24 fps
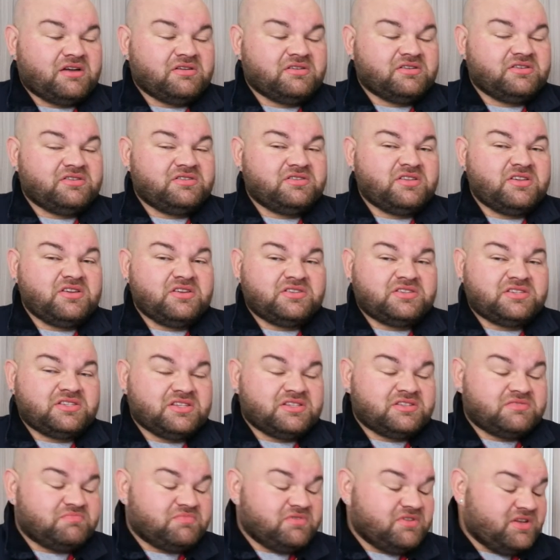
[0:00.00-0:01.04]

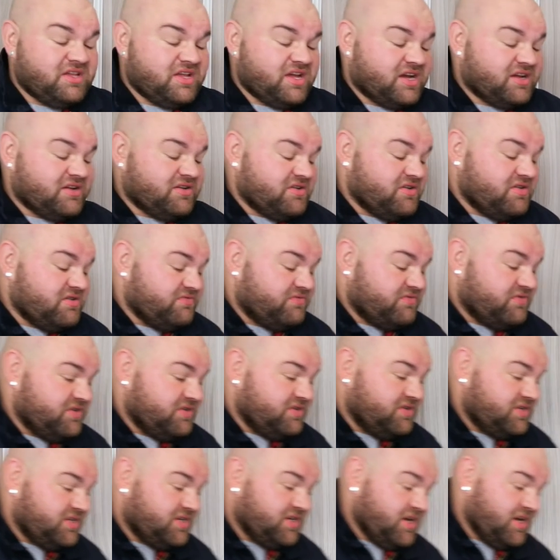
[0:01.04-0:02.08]
nurse this bloody
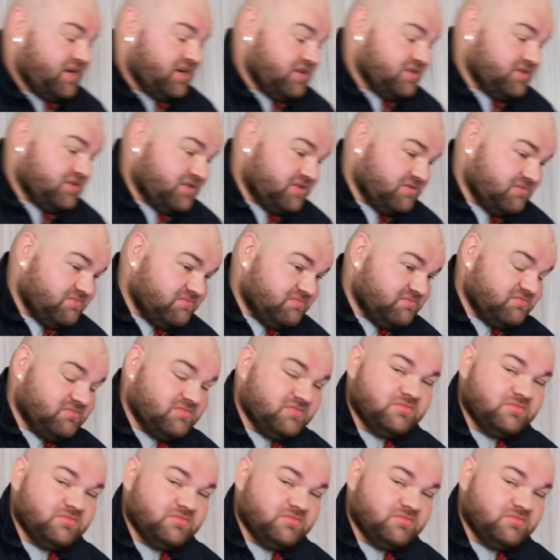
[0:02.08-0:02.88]
hangover and shite.